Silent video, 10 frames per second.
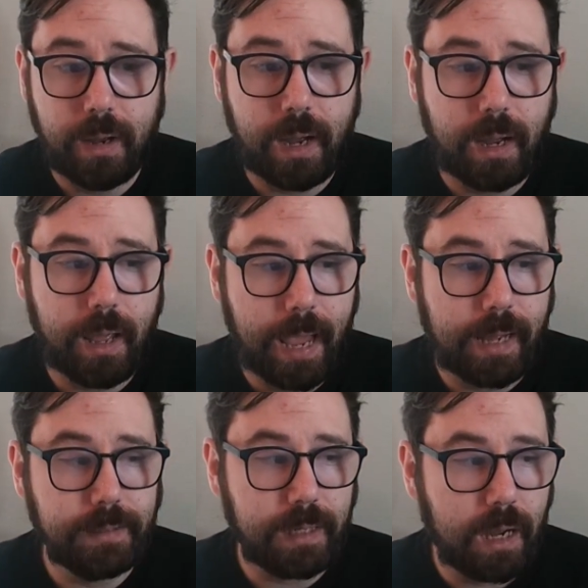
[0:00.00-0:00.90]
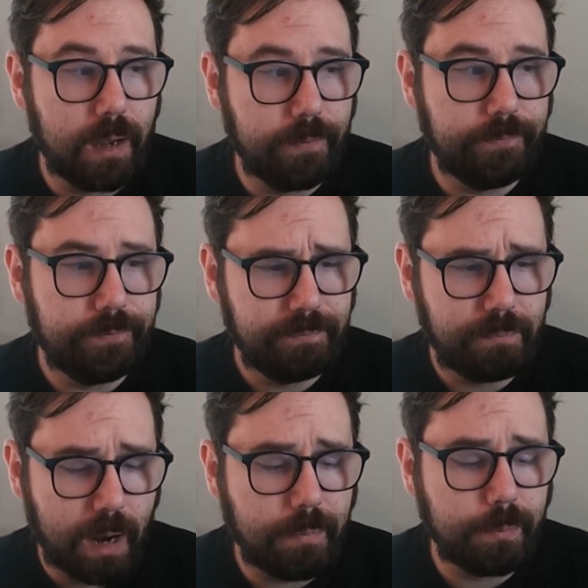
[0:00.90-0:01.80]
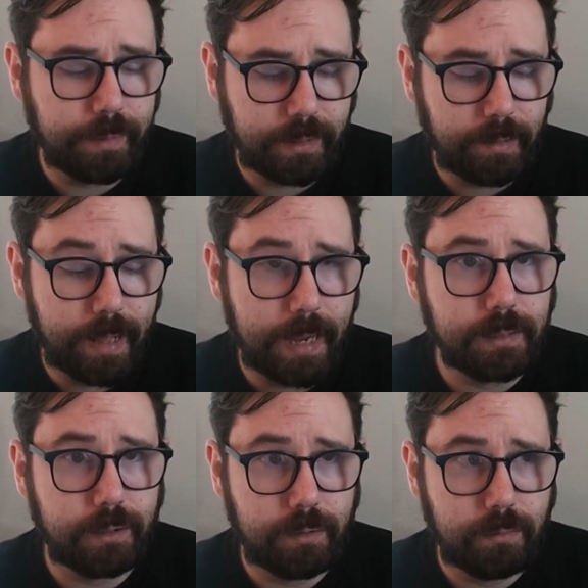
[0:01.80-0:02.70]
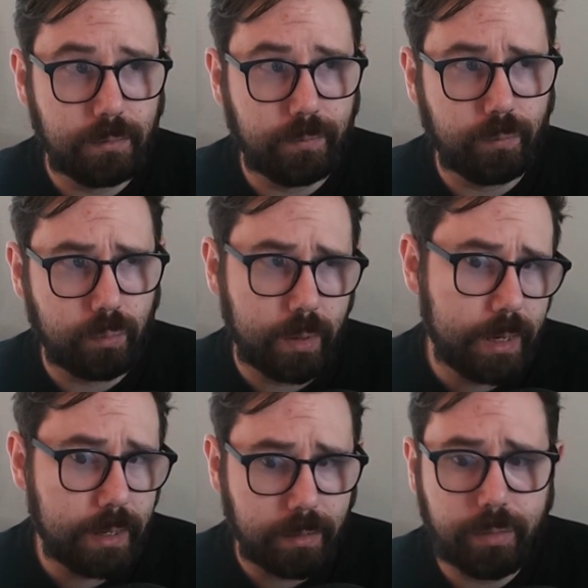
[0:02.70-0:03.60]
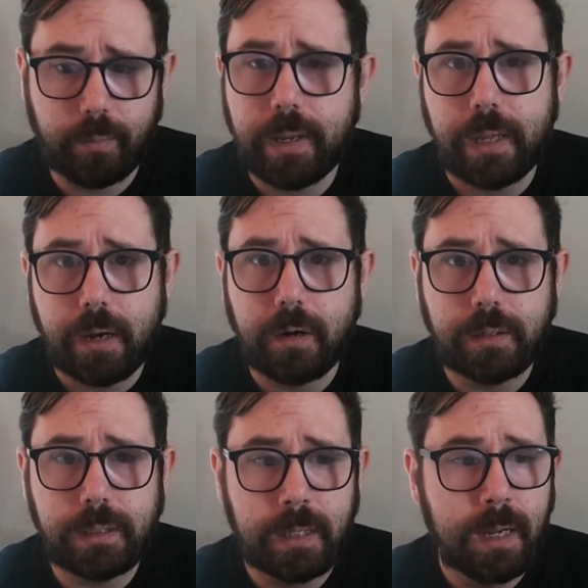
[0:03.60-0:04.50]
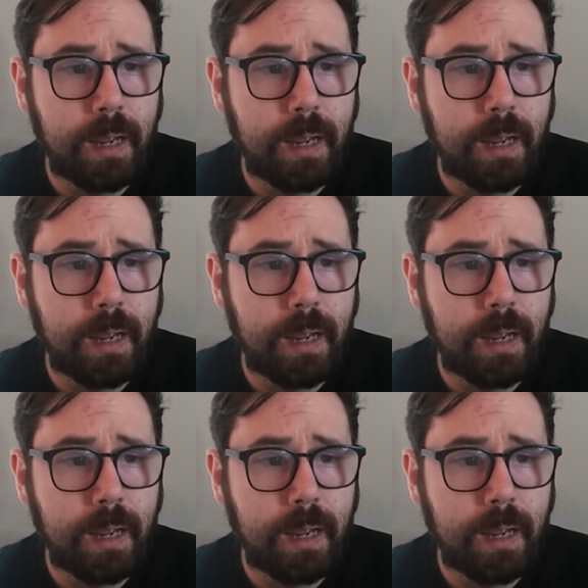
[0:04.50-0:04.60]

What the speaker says: as of probably the last three years,